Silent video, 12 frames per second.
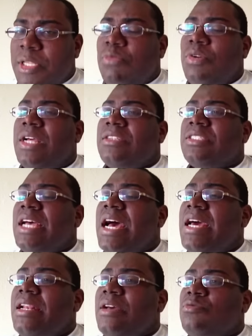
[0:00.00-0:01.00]
I went
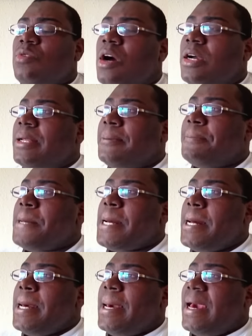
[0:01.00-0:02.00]
outside and I was walking,
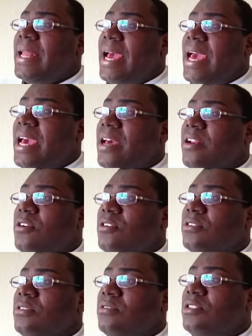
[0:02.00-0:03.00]
and I had
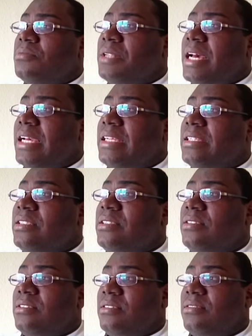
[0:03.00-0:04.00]
on some
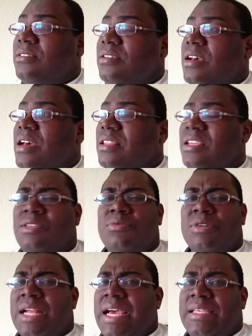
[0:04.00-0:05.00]
nice, I think they
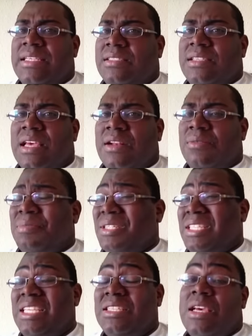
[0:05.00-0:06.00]
were Nikes, I don't know,
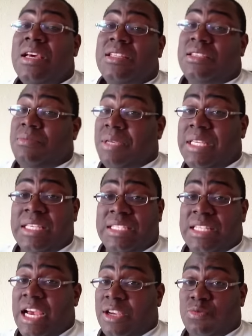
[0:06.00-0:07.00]
but these
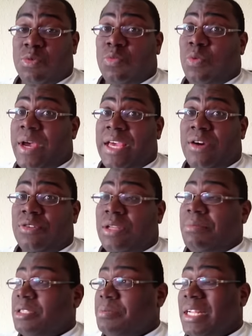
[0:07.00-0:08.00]
Nikes were way old. They
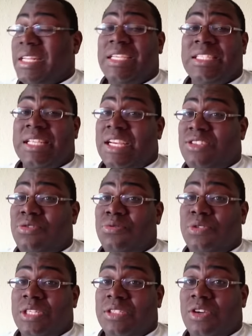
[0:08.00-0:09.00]
must have been at least like 2
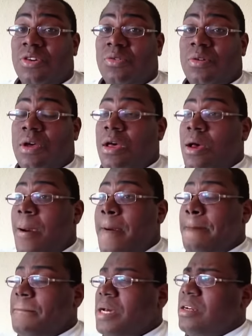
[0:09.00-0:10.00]
years old.
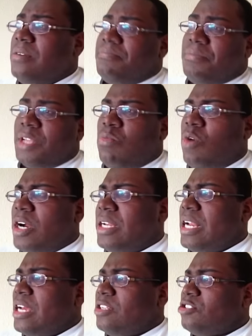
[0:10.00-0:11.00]
But I'm walking
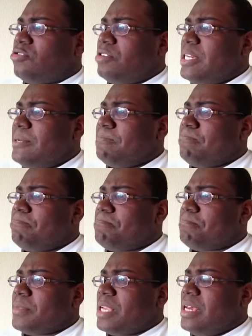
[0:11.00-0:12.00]
down the street.
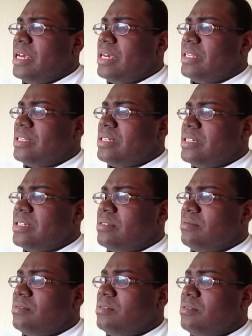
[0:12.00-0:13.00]
And
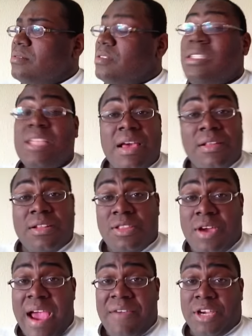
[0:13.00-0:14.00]
this is
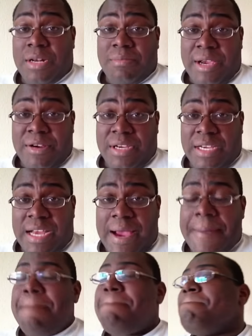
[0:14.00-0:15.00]
another African American
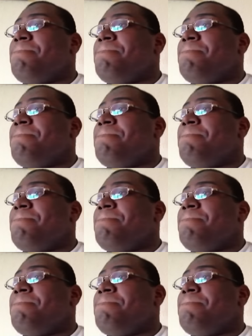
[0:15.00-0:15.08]
guy.